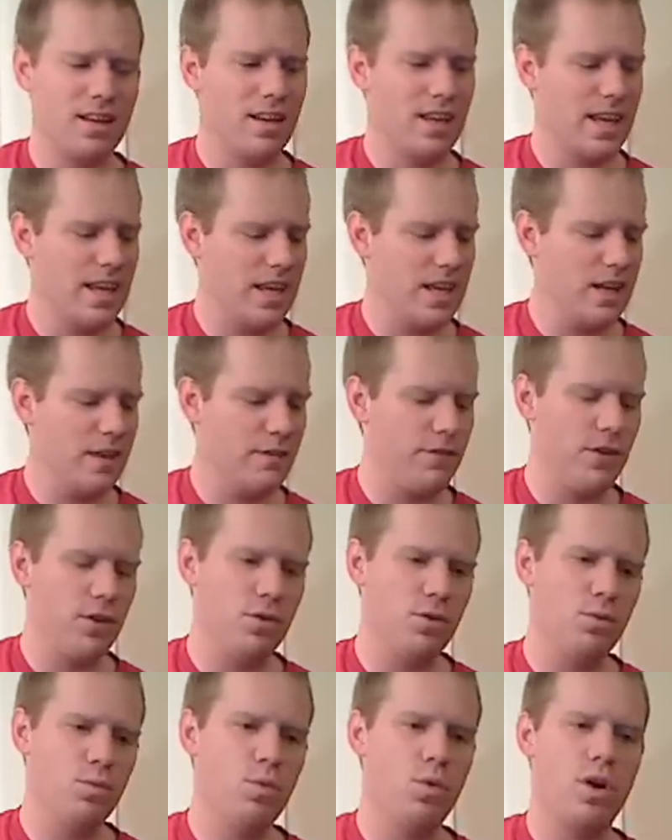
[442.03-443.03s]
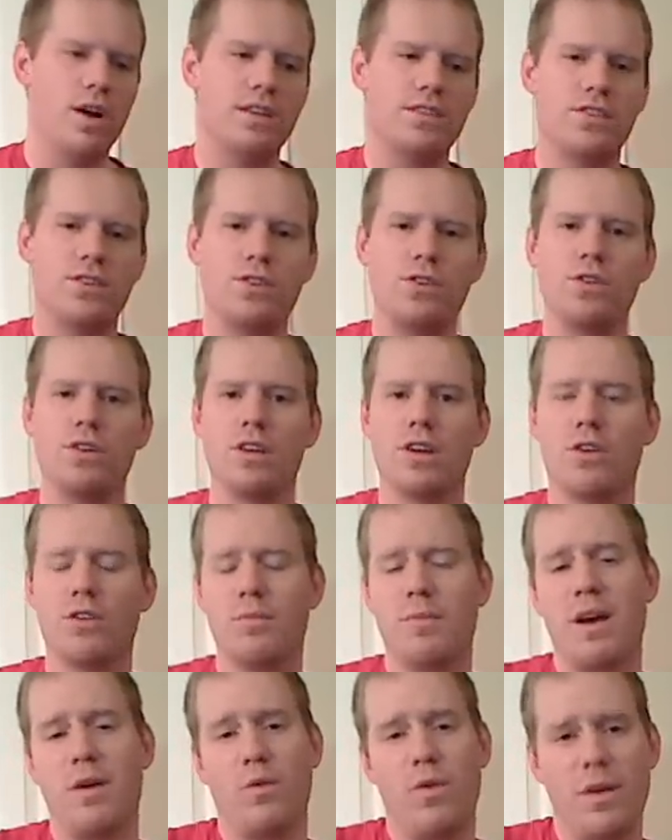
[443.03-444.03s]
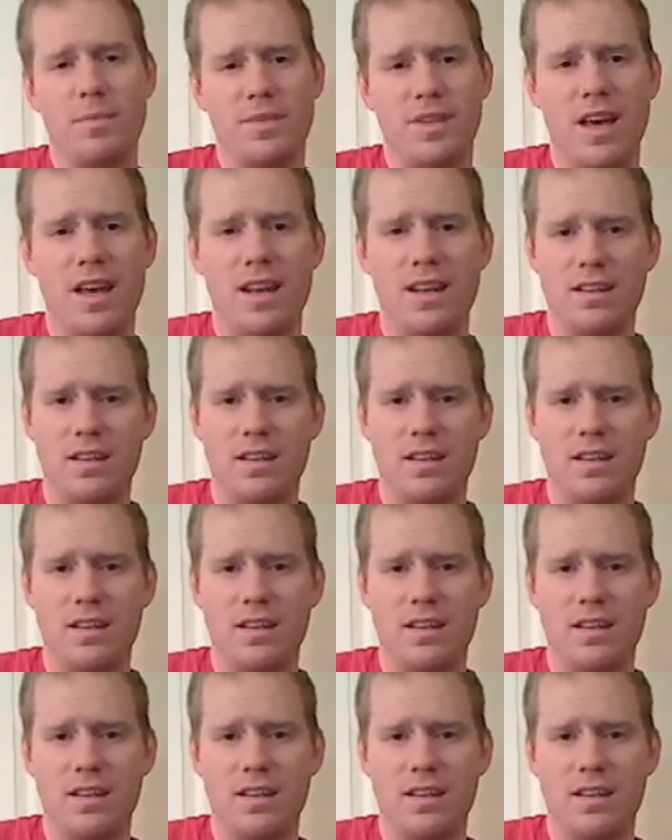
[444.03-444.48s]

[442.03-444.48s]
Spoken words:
Again, if you want to, you can go to my website